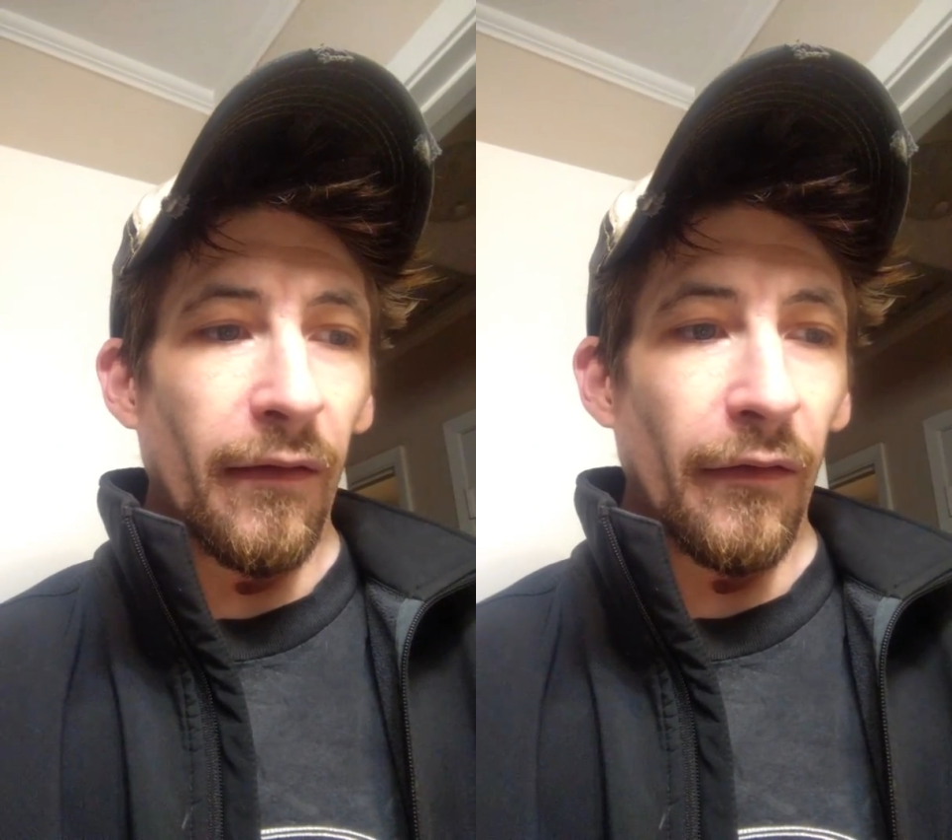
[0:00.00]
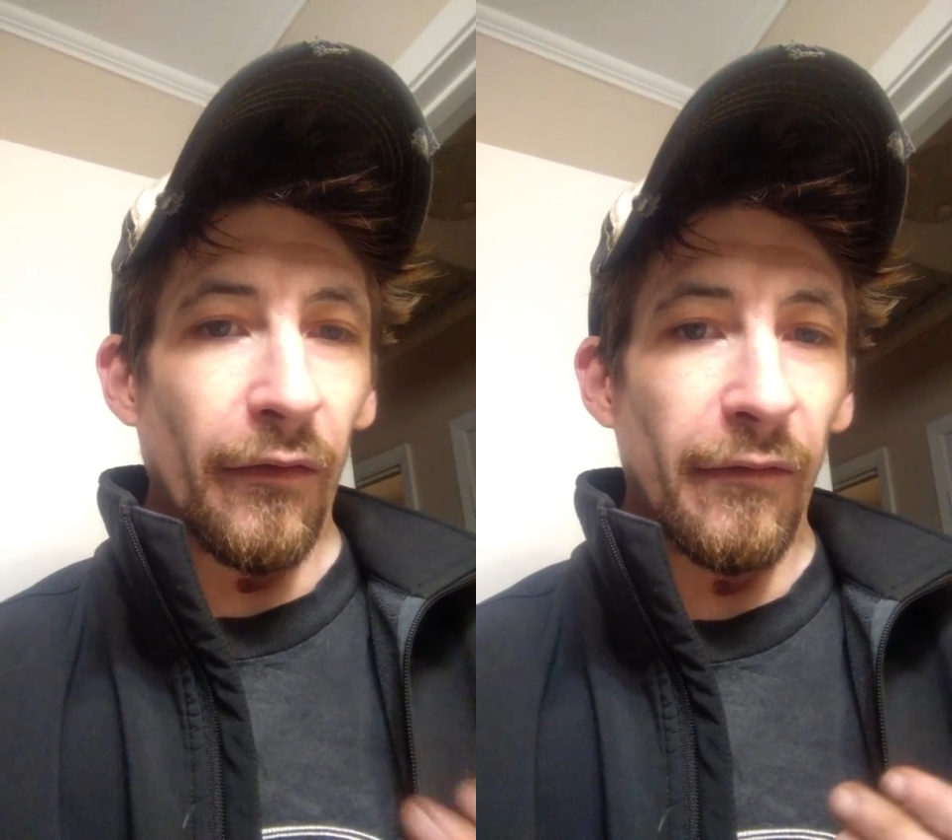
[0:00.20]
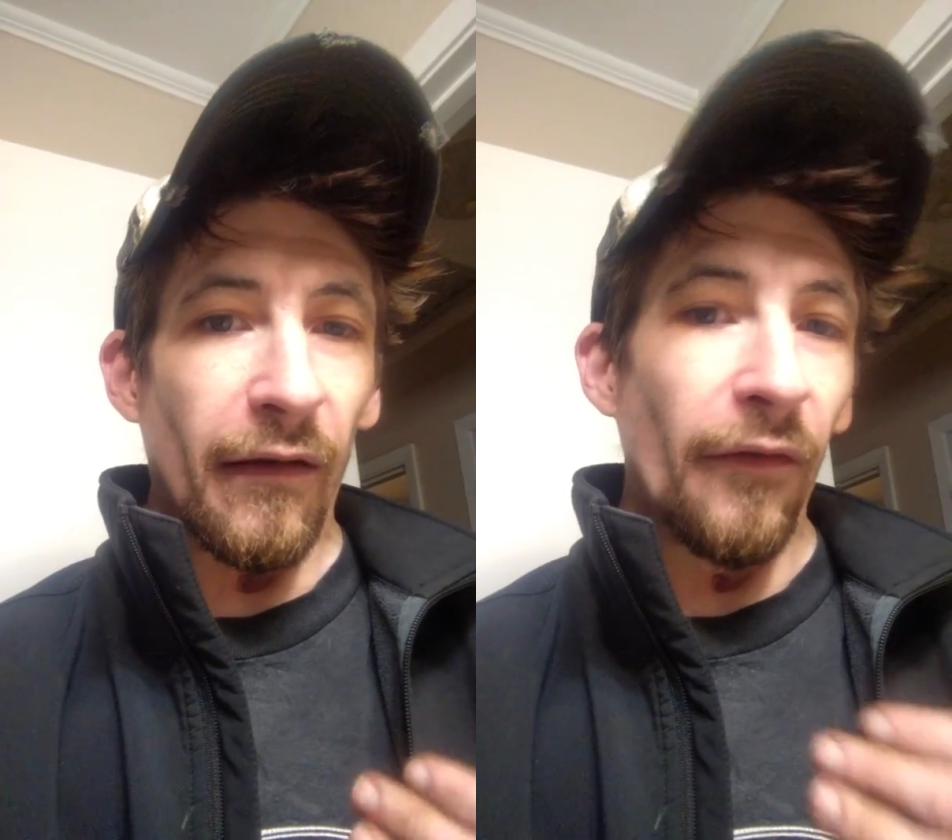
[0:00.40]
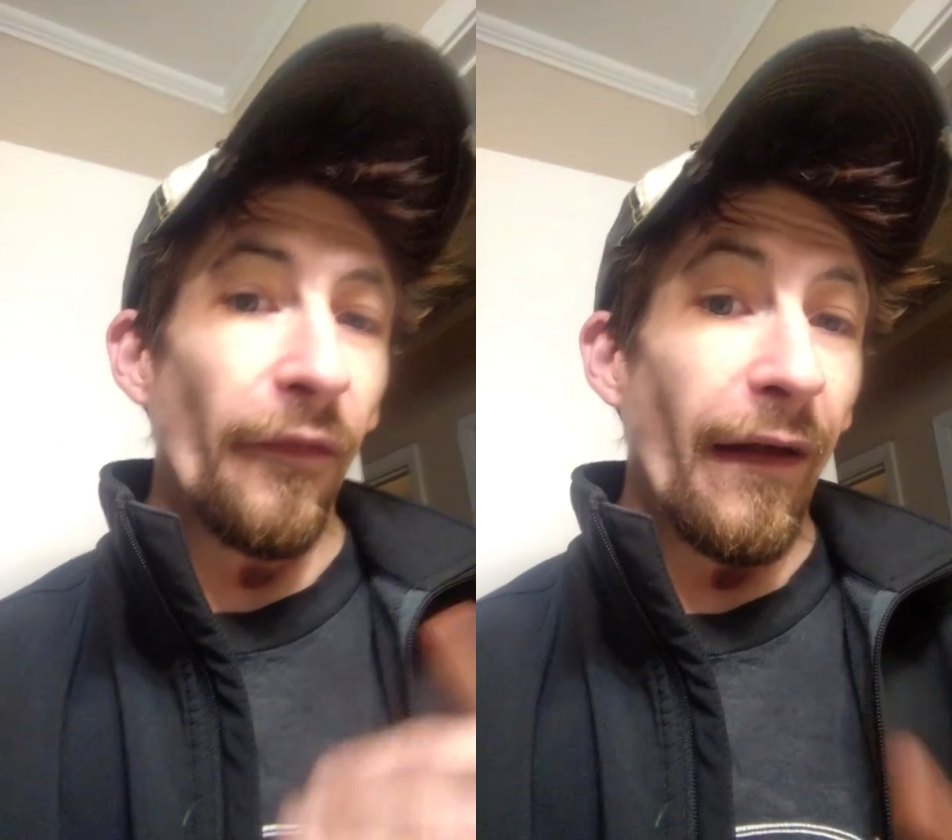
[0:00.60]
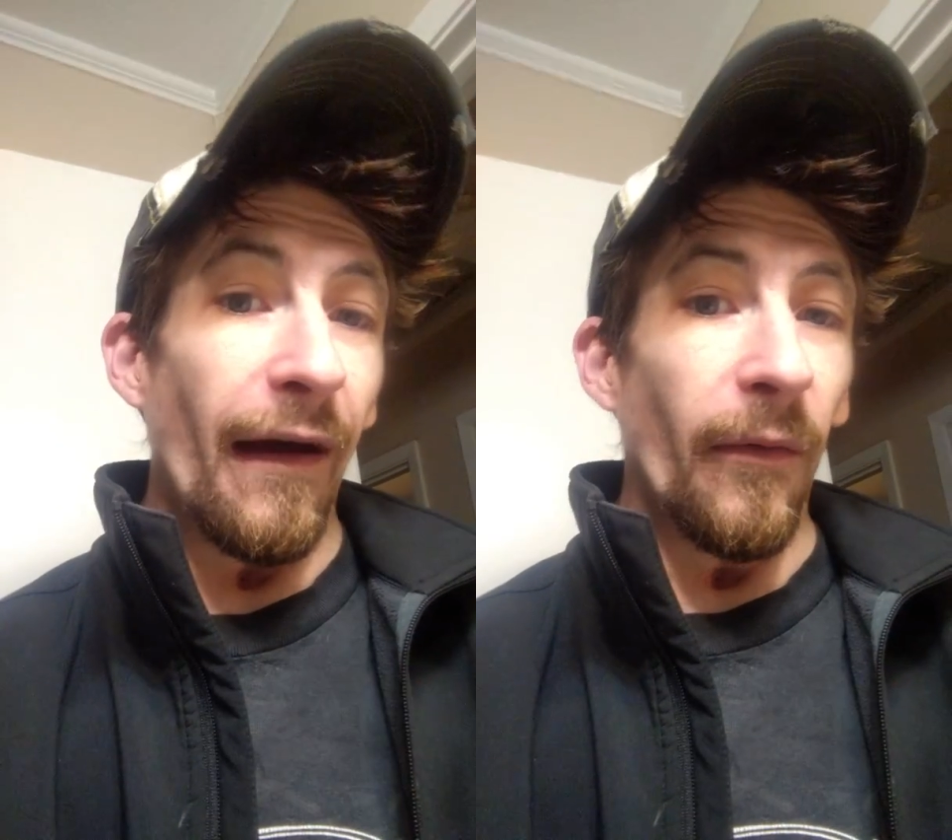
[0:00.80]
yourself
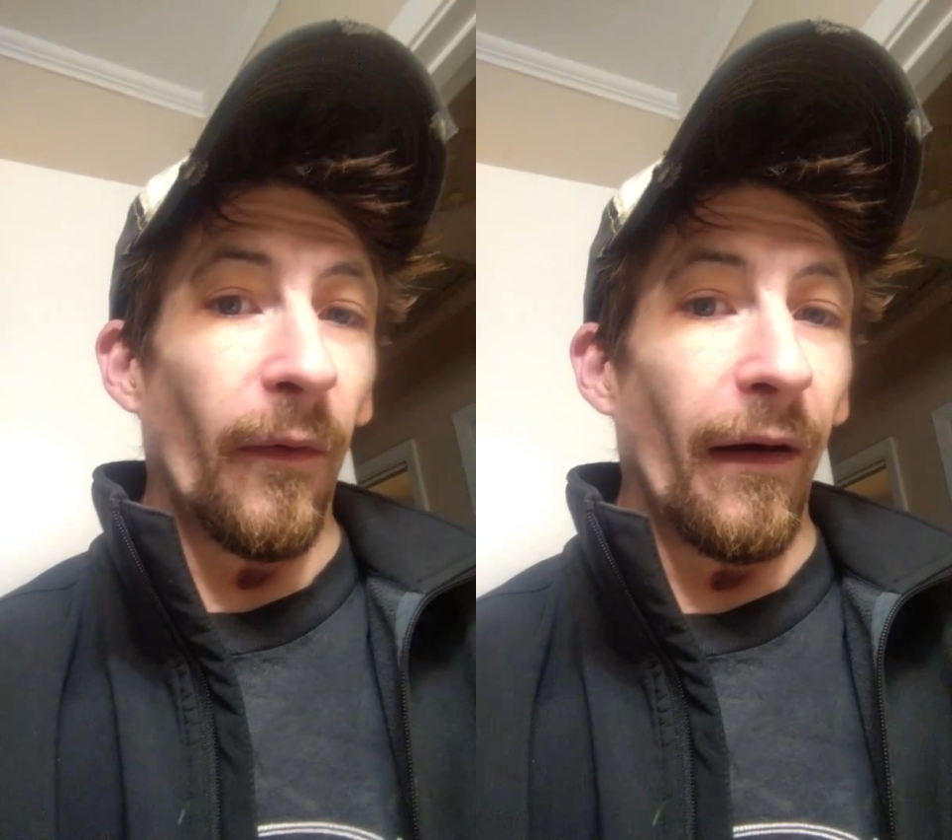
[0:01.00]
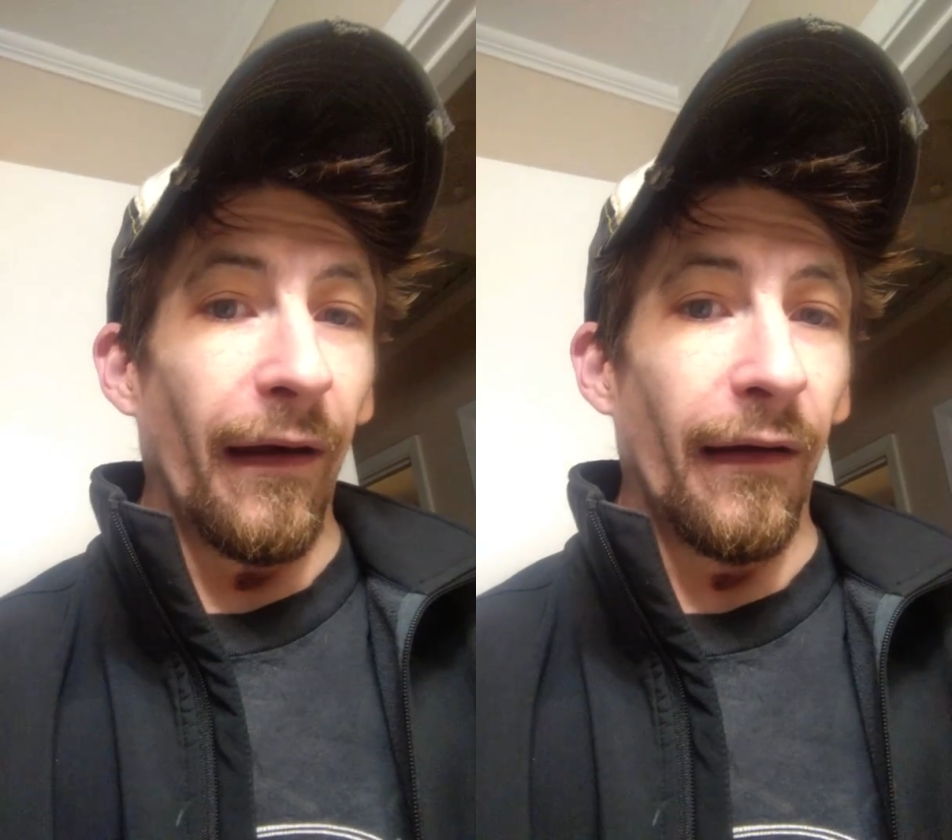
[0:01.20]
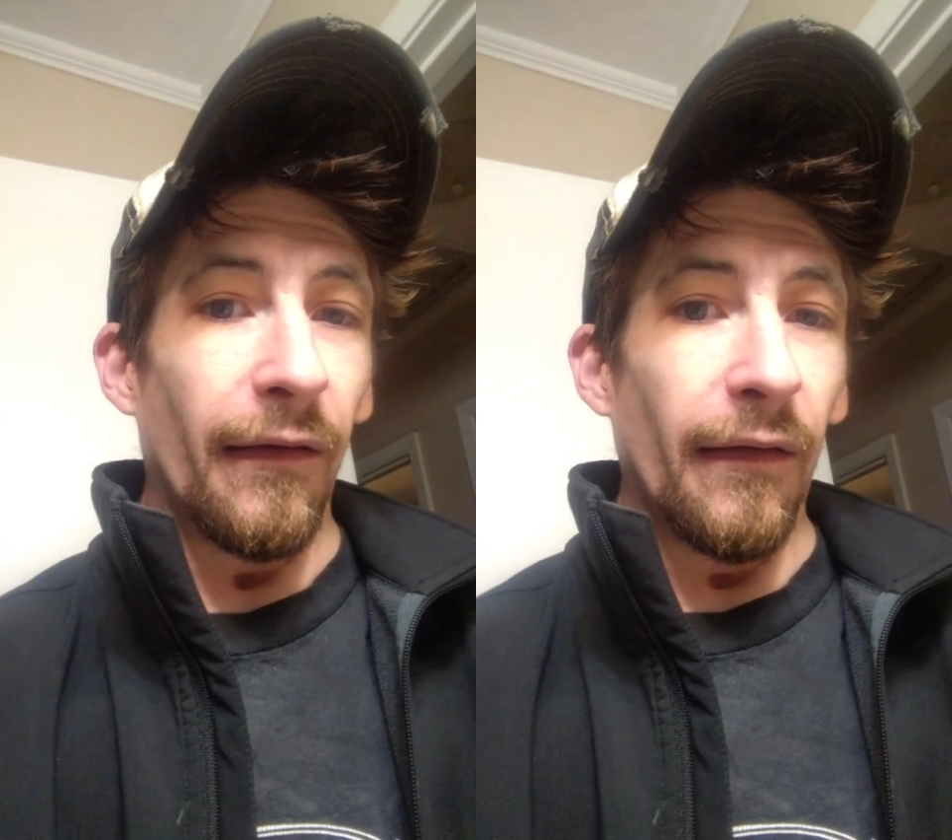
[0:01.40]
that way,